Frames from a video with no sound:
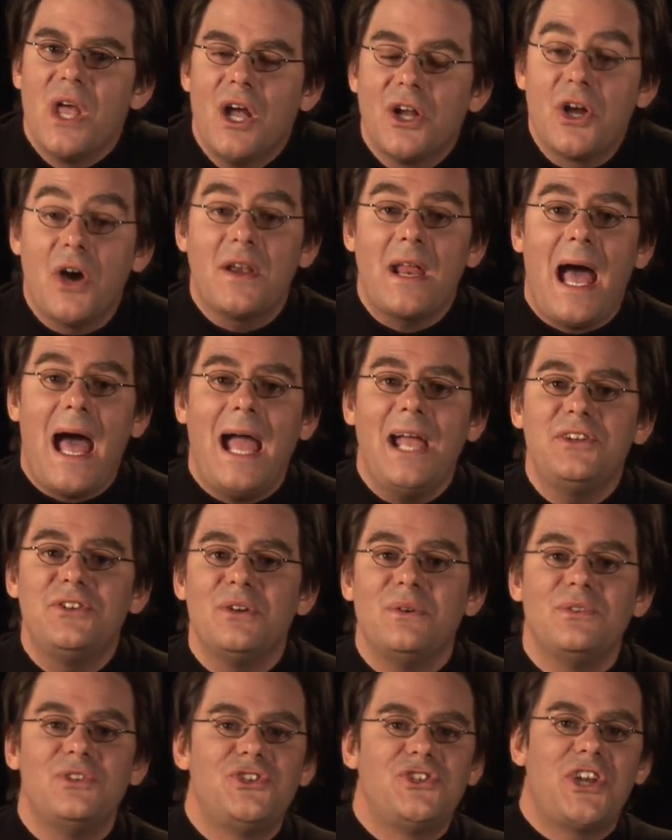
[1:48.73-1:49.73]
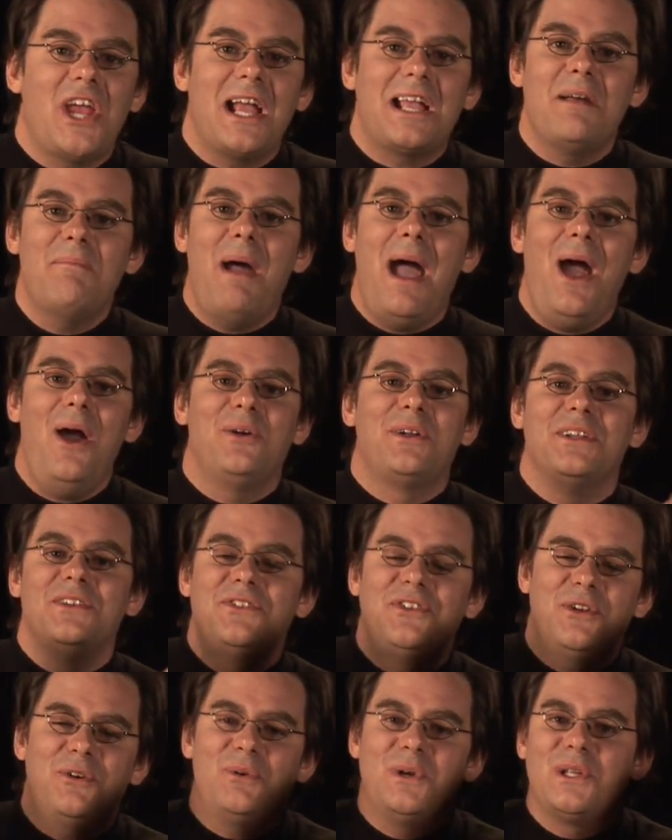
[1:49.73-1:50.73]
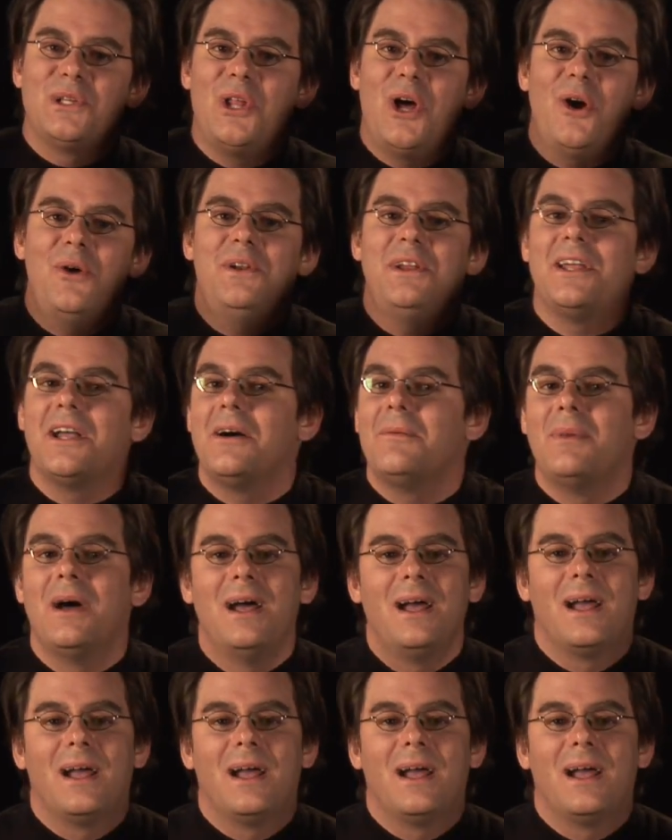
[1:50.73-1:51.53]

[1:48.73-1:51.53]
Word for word: Go to iTunes, check them out, considering loading them.